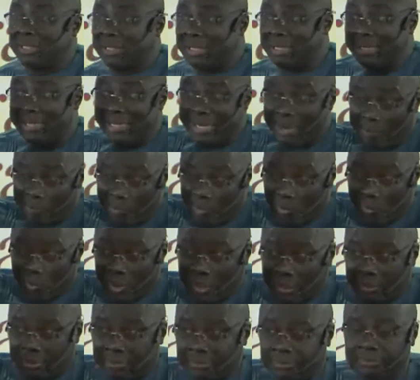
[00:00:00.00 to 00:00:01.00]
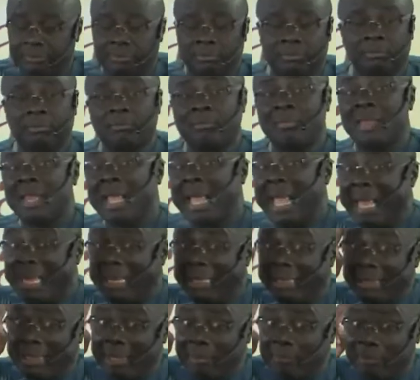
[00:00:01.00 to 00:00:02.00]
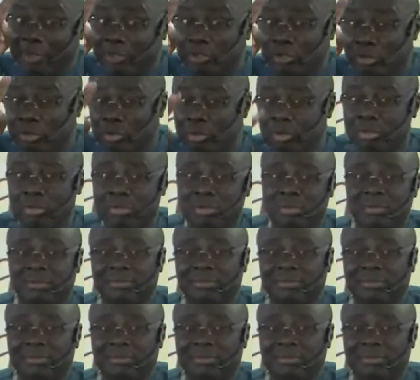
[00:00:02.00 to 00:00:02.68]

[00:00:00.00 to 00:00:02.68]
number one. Number two,